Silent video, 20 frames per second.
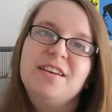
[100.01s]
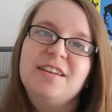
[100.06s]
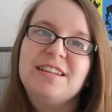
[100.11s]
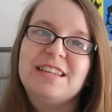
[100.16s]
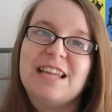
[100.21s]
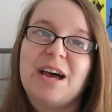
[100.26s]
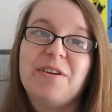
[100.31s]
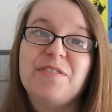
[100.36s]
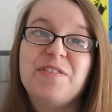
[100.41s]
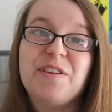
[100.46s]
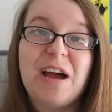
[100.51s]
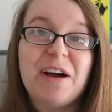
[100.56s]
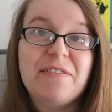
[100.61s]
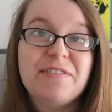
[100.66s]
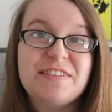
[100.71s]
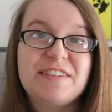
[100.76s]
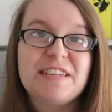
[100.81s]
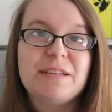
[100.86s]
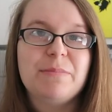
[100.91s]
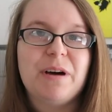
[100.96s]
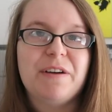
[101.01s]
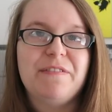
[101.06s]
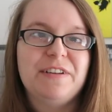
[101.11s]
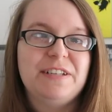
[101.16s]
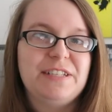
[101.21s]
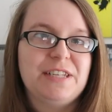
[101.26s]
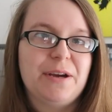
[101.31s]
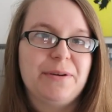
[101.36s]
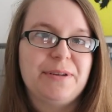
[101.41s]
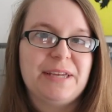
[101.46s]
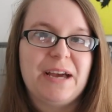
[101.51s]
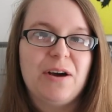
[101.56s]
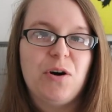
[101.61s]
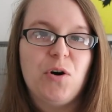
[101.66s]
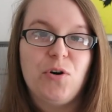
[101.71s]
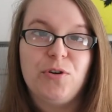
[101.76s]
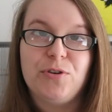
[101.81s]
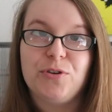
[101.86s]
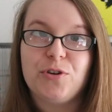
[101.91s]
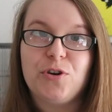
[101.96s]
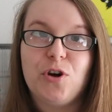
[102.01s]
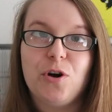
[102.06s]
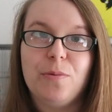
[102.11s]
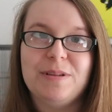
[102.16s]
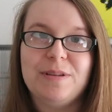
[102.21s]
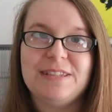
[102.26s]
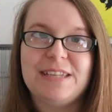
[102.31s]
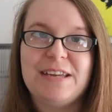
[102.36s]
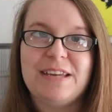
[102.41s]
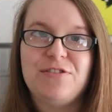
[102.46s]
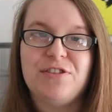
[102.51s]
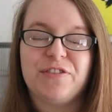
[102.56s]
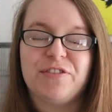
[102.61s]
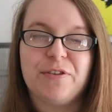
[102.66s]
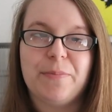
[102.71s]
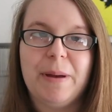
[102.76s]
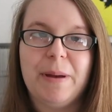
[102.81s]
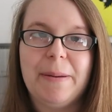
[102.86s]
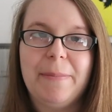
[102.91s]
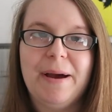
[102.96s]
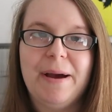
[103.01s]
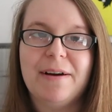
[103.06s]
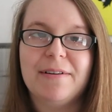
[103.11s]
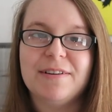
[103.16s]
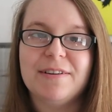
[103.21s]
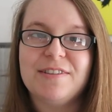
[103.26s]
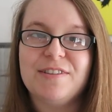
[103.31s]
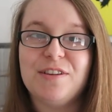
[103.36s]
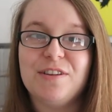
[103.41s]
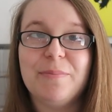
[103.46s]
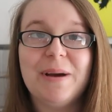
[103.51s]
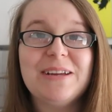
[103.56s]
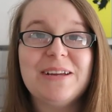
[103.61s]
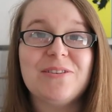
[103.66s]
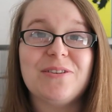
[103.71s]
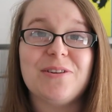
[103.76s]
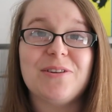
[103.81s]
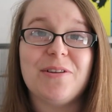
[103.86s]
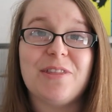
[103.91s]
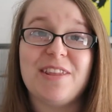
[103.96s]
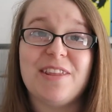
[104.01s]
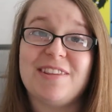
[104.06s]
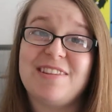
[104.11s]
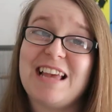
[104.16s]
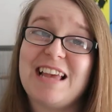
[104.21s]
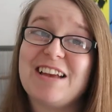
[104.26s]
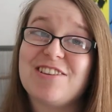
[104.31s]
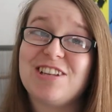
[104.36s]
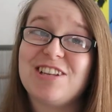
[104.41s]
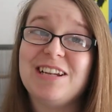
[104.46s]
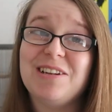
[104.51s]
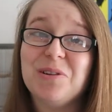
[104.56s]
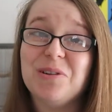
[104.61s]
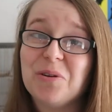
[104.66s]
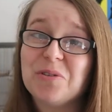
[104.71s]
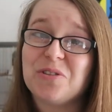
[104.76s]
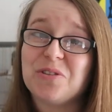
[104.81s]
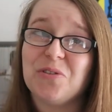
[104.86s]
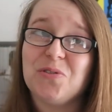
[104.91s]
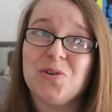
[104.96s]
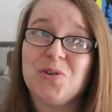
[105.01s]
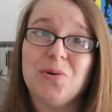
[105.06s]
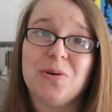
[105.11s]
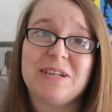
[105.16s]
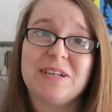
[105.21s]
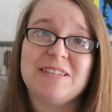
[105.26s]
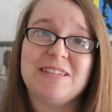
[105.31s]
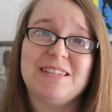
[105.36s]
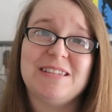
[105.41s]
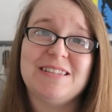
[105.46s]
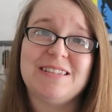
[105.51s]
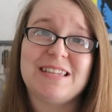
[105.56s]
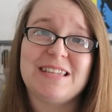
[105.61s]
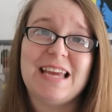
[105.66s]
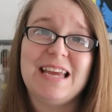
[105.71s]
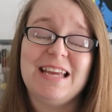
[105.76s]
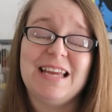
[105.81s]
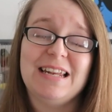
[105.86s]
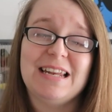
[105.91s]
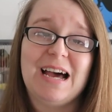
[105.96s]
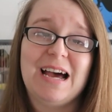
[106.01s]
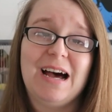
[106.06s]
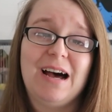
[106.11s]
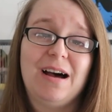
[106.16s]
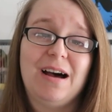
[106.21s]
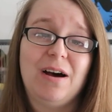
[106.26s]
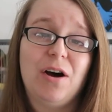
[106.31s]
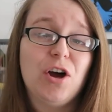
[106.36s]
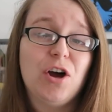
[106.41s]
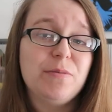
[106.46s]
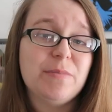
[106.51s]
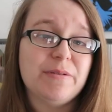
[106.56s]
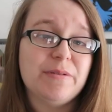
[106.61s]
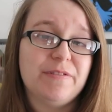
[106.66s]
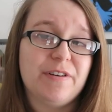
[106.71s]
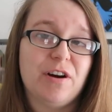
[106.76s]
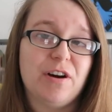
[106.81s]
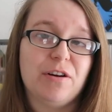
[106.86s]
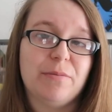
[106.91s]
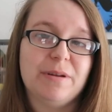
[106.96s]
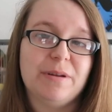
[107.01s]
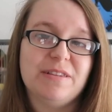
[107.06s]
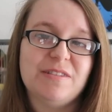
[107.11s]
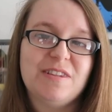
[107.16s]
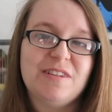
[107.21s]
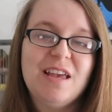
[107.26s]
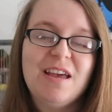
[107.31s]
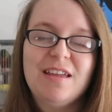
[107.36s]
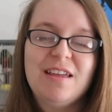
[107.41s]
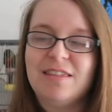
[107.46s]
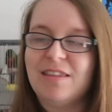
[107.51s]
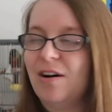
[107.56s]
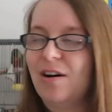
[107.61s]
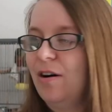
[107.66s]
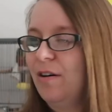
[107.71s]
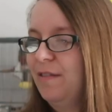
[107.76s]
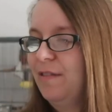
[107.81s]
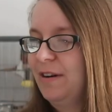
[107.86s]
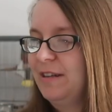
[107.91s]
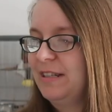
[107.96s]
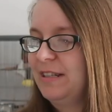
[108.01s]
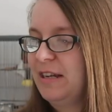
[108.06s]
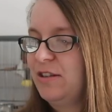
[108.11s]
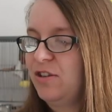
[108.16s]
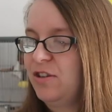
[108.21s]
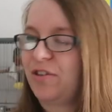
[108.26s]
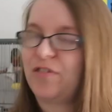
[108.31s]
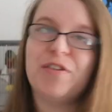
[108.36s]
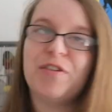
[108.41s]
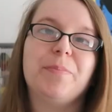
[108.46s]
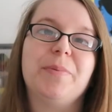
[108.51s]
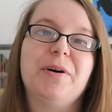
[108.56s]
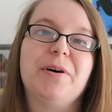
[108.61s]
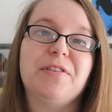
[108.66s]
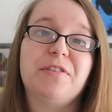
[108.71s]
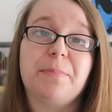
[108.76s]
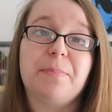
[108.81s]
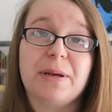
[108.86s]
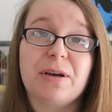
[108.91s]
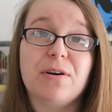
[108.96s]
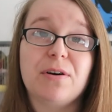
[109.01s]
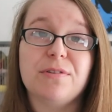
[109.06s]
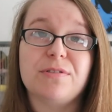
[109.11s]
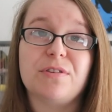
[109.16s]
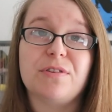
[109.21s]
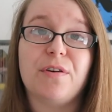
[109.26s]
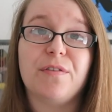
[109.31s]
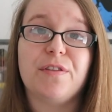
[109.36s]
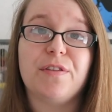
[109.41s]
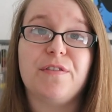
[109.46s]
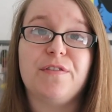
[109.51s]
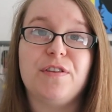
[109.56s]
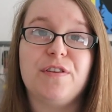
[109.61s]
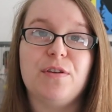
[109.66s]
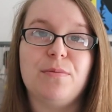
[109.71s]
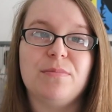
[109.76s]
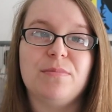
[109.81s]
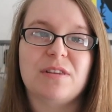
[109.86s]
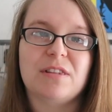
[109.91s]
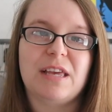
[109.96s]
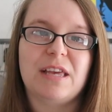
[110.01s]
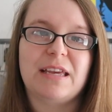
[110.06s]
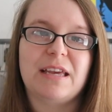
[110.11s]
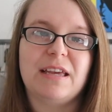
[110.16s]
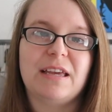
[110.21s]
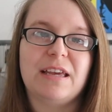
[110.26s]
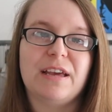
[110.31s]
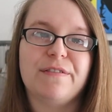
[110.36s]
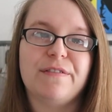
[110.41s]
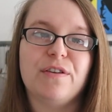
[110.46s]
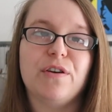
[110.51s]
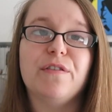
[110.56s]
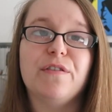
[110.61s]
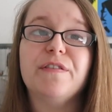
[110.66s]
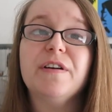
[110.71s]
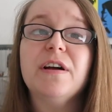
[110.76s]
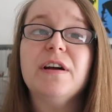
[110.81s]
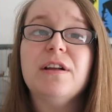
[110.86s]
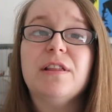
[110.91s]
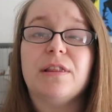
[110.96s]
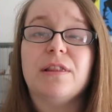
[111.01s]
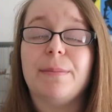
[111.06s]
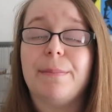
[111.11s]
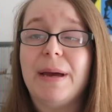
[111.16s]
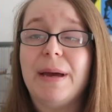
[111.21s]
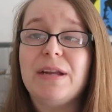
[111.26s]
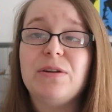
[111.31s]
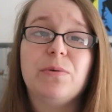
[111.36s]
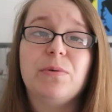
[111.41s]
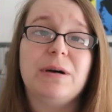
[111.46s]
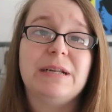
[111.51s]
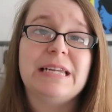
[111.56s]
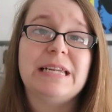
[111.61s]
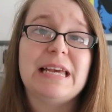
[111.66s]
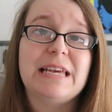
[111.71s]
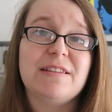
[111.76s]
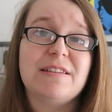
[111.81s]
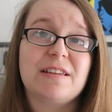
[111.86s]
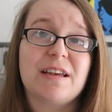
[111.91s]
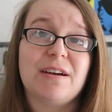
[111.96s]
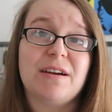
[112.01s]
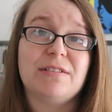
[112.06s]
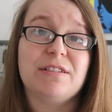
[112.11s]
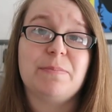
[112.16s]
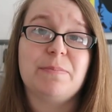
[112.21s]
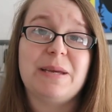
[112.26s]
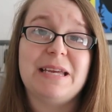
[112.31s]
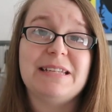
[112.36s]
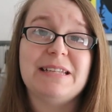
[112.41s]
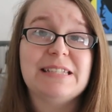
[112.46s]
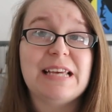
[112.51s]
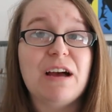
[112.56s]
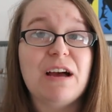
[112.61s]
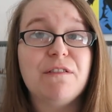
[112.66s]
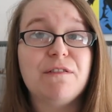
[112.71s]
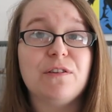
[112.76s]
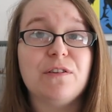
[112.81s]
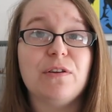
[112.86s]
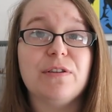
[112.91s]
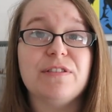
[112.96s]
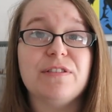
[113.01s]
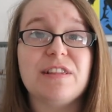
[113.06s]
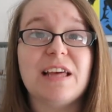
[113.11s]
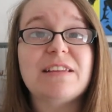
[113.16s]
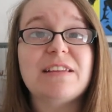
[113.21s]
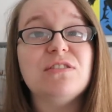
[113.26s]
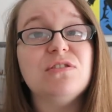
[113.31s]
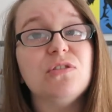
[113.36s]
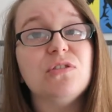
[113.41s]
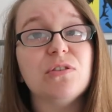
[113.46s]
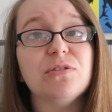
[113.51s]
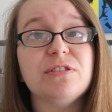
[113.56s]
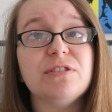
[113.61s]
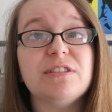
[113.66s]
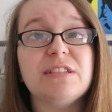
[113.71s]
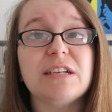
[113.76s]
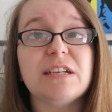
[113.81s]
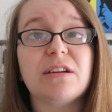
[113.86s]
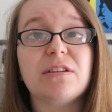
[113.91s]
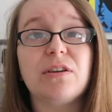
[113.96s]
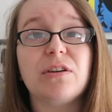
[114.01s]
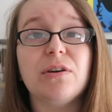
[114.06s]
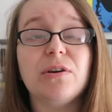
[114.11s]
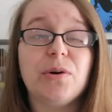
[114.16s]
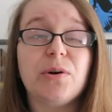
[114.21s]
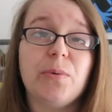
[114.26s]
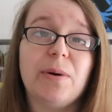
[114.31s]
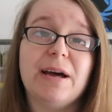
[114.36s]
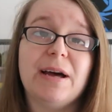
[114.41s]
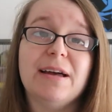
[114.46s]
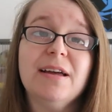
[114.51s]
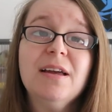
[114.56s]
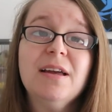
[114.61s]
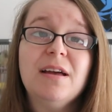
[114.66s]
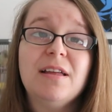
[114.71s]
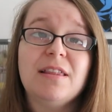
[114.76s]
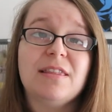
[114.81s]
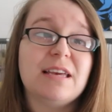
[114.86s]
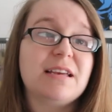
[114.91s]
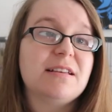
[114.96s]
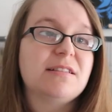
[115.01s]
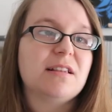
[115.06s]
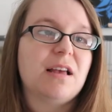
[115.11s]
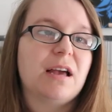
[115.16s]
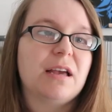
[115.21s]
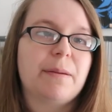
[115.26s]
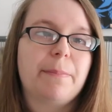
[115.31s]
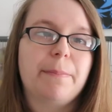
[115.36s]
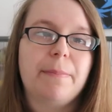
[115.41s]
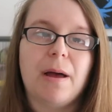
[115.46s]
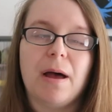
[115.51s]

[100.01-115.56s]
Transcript: Now if you haven't seen my video yet on common dangers for pet parrots, you may not know that there's actually lots of toxins in our home environments that are very dangerous for birds because of the fumes that they can give off. The main one is going to be Teflon, so that's non-stick cookware, things like